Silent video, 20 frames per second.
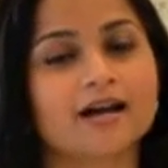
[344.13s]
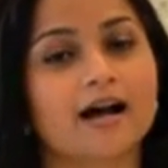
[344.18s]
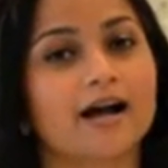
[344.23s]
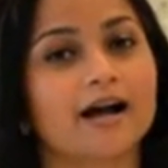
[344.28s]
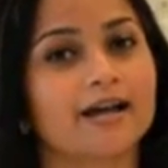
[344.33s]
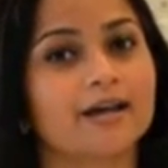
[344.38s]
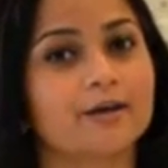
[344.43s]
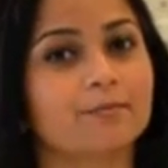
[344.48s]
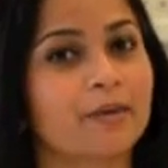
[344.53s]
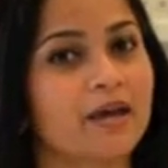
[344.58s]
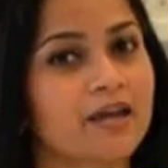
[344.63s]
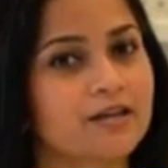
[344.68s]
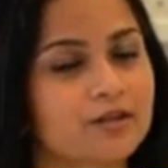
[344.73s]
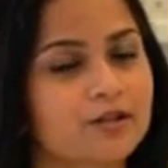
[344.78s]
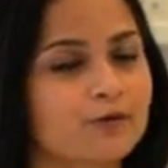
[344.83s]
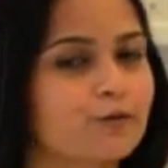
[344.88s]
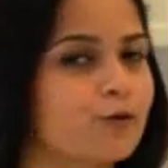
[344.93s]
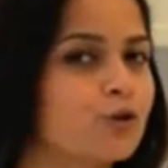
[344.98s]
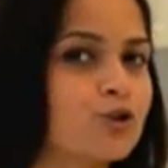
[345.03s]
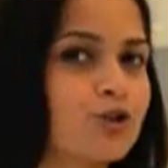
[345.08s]
I baked
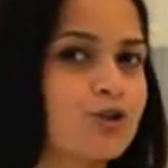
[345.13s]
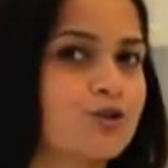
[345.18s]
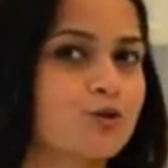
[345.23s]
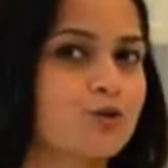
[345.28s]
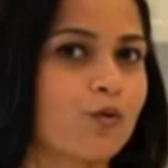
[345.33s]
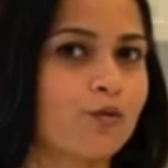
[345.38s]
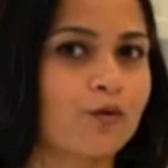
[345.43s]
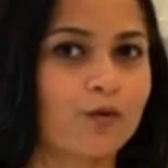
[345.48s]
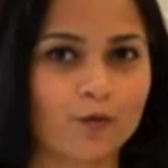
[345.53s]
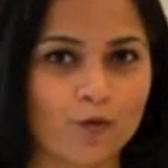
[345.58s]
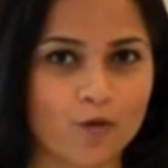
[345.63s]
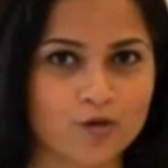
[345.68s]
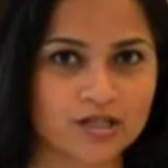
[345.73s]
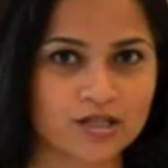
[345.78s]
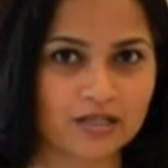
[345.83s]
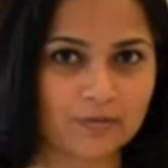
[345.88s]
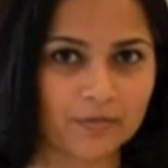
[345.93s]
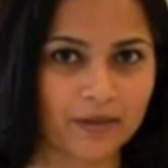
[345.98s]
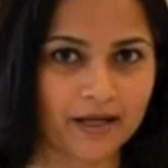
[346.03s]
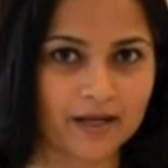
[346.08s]
it for just over
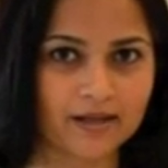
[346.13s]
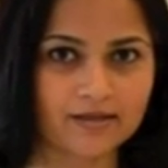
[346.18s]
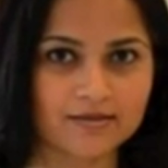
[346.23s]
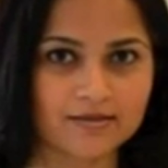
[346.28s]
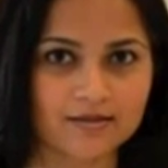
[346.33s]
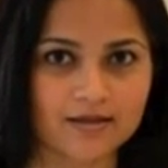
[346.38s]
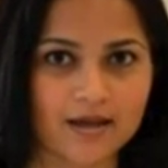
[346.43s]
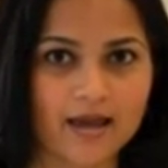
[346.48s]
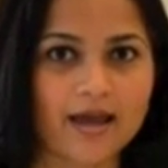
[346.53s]
14 minutes,